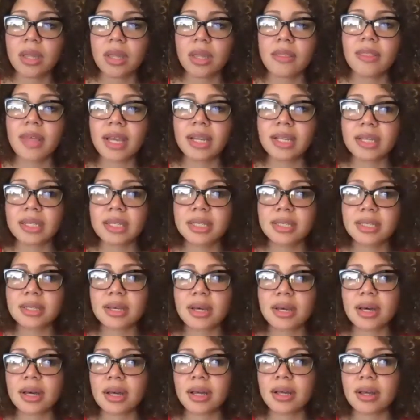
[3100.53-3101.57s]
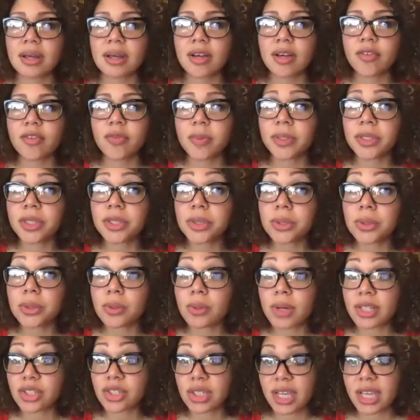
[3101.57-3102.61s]
that is uh, of
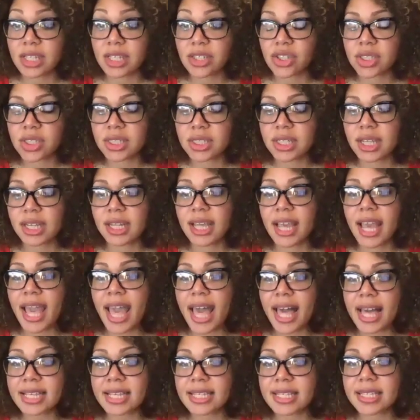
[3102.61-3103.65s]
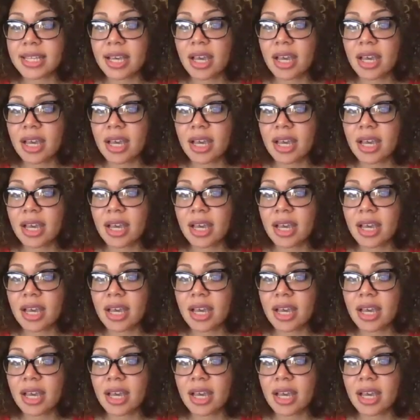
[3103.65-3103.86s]
political education and it has